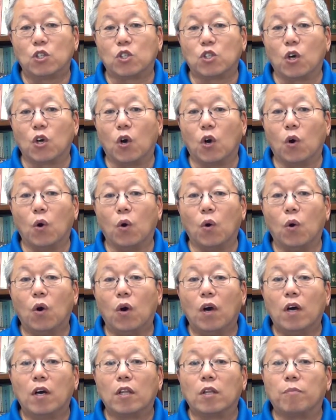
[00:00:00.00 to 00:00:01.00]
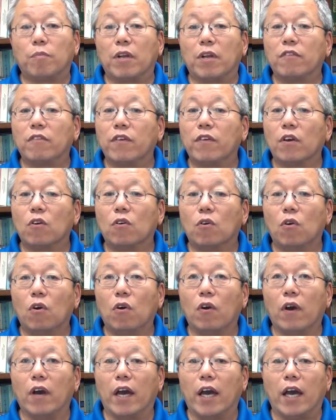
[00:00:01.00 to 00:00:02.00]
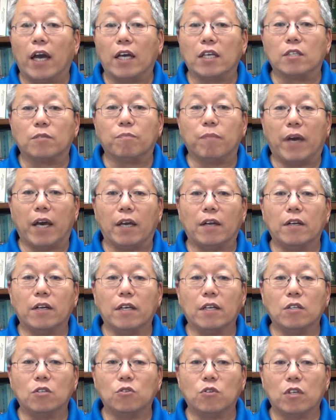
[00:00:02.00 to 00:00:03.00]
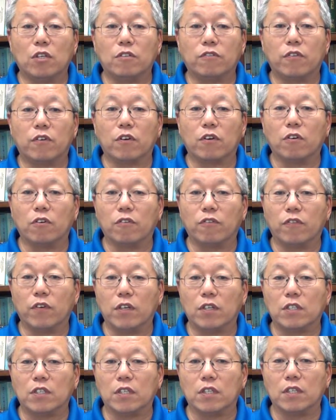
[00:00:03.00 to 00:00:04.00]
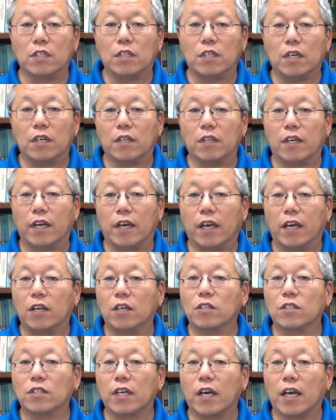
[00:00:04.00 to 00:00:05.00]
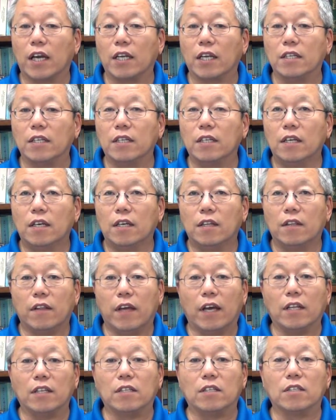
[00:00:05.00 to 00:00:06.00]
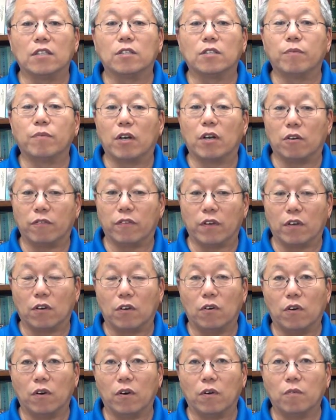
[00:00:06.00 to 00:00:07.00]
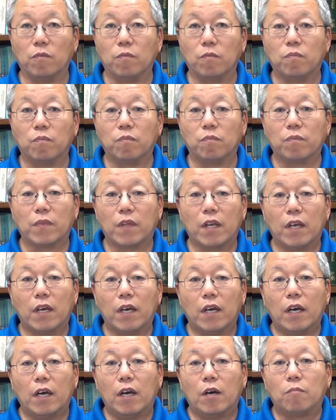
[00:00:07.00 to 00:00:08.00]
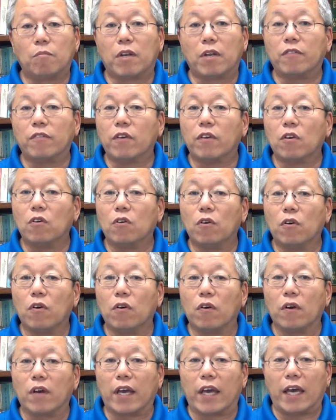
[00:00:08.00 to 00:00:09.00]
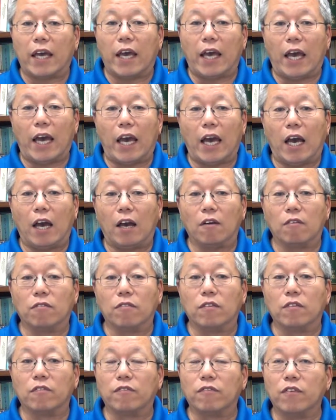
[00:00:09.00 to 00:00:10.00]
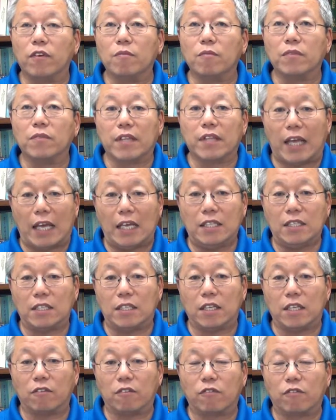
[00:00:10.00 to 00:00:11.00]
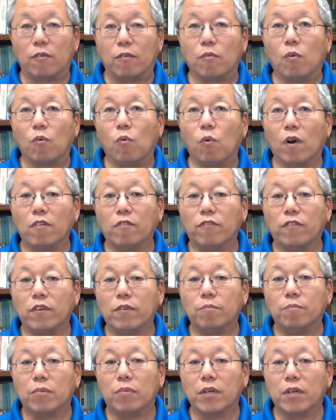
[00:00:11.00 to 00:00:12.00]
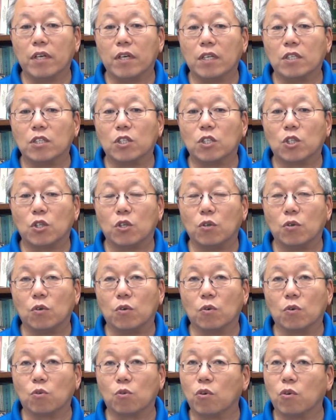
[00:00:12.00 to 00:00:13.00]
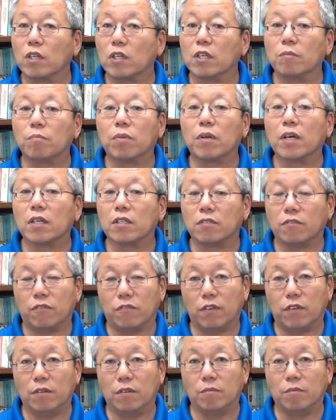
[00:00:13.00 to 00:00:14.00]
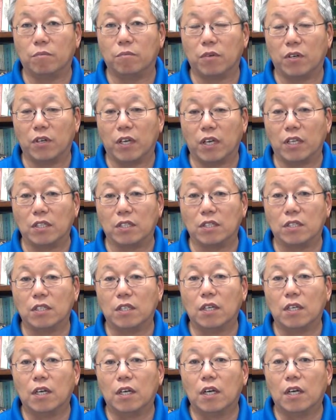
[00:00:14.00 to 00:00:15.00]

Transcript: So the plate fin coil has better heat transfer coefficient on the air side than the spiral fin coil. Plate fin coil can have the fin density from 1 fin per inch to 20 plus fin per inch.